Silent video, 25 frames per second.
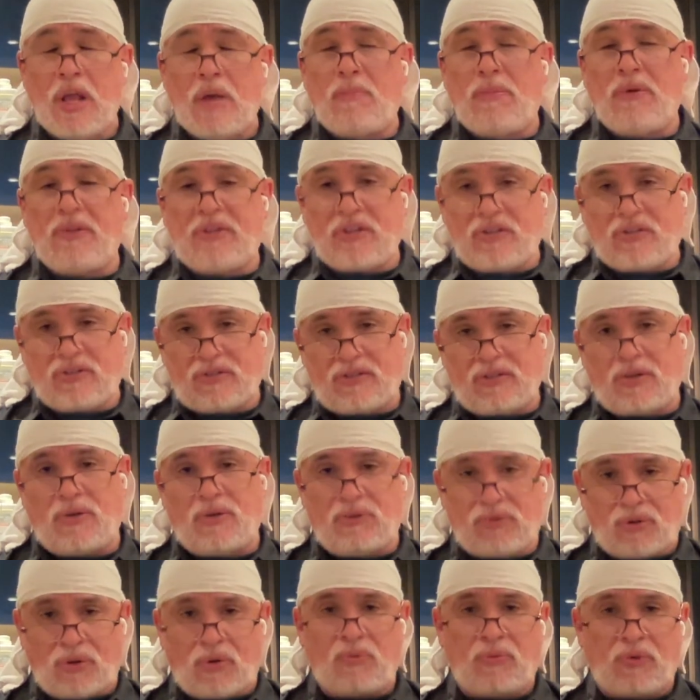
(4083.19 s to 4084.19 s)
but they still
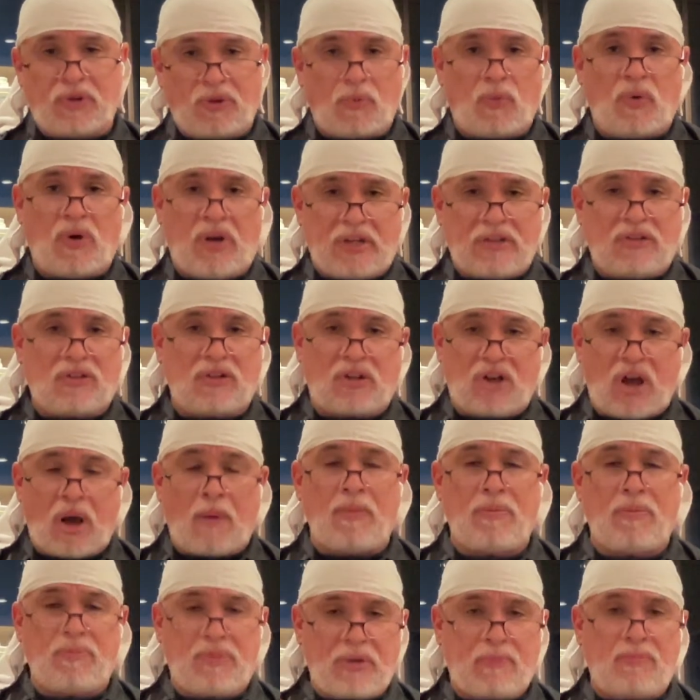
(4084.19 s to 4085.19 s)
don't really want the
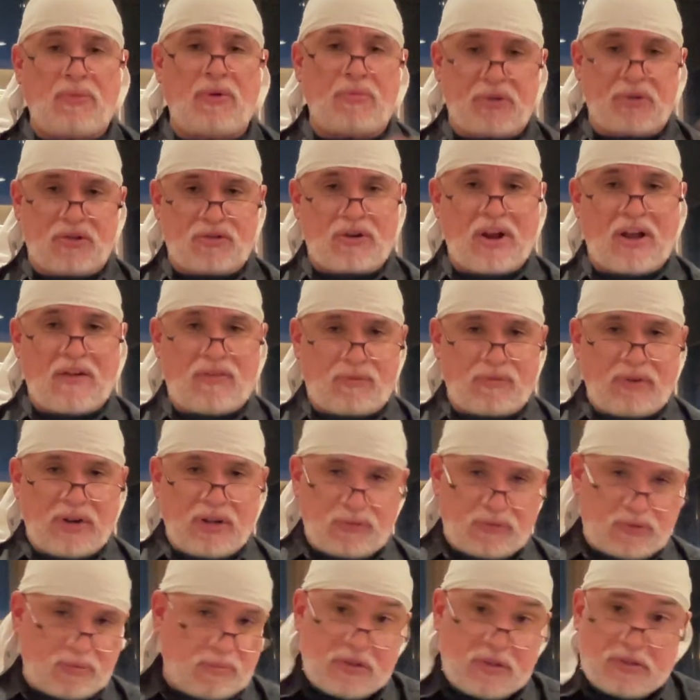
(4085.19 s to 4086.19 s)
common people to be traveling
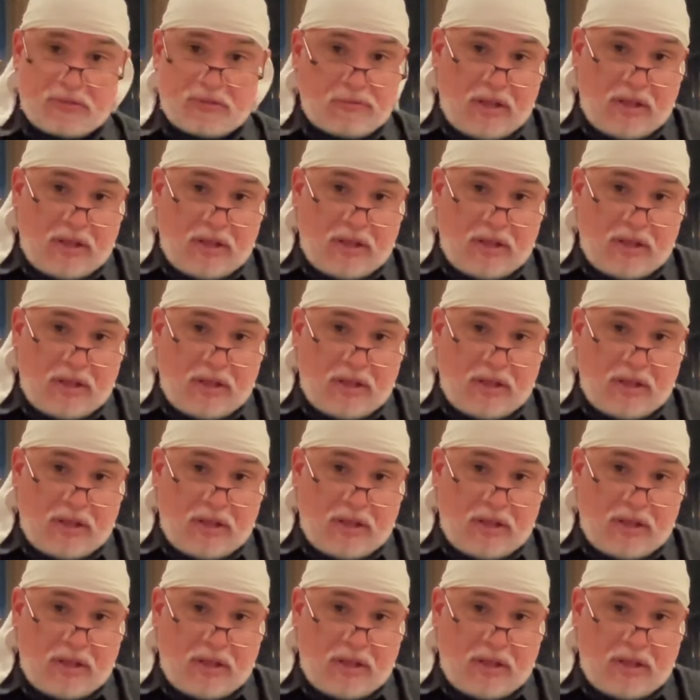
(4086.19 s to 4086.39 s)
around too much.